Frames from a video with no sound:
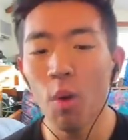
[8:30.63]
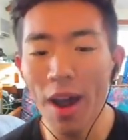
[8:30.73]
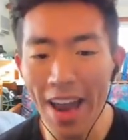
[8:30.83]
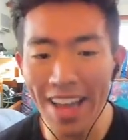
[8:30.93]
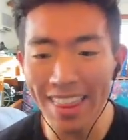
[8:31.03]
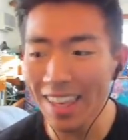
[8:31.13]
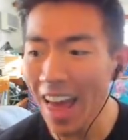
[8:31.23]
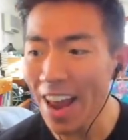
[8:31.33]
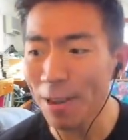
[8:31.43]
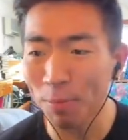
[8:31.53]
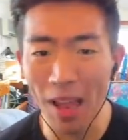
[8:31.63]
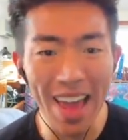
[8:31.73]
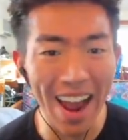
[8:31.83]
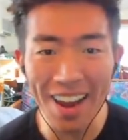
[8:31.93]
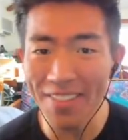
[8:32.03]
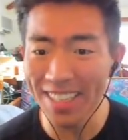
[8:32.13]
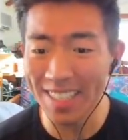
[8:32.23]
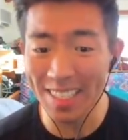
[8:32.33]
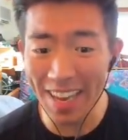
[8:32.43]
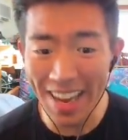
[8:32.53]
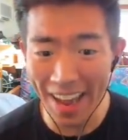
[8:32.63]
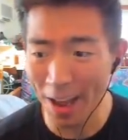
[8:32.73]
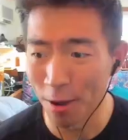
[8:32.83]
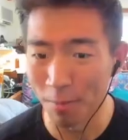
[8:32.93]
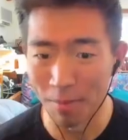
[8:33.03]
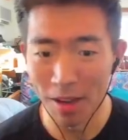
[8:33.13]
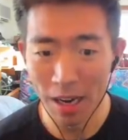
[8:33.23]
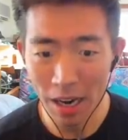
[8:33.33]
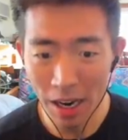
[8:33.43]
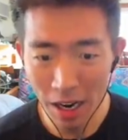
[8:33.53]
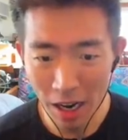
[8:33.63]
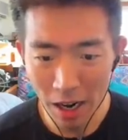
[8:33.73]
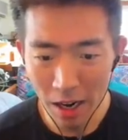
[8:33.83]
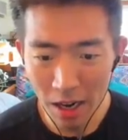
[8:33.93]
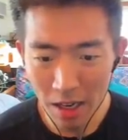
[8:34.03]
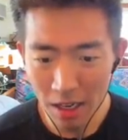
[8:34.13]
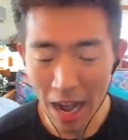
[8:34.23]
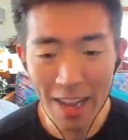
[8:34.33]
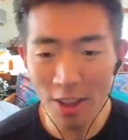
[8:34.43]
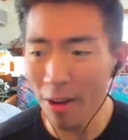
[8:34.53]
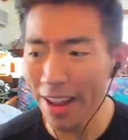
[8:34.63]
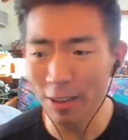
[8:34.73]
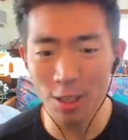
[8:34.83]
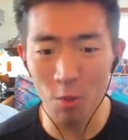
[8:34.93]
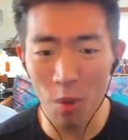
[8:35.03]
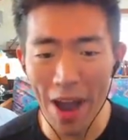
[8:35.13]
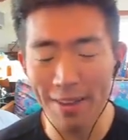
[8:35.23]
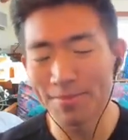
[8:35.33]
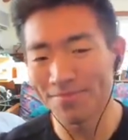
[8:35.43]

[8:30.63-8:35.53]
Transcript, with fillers: One athletic play. I didn't even see him. I thought it was a what?